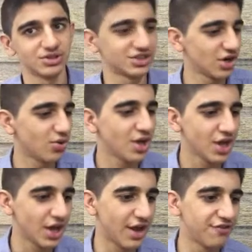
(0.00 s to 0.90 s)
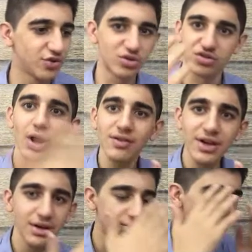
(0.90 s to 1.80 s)
So if you solve
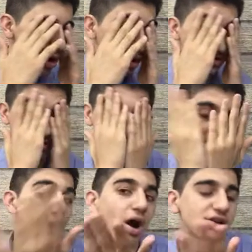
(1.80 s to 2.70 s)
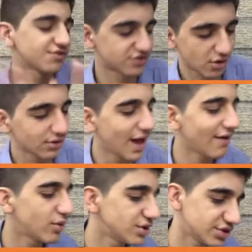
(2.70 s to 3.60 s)
in miles, you get miles. Solve
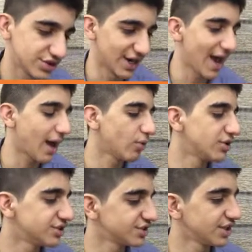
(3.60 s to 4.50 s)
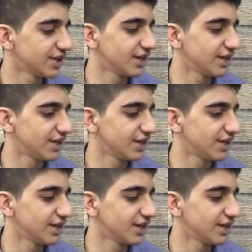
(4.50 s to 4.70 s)
hours, you get hours.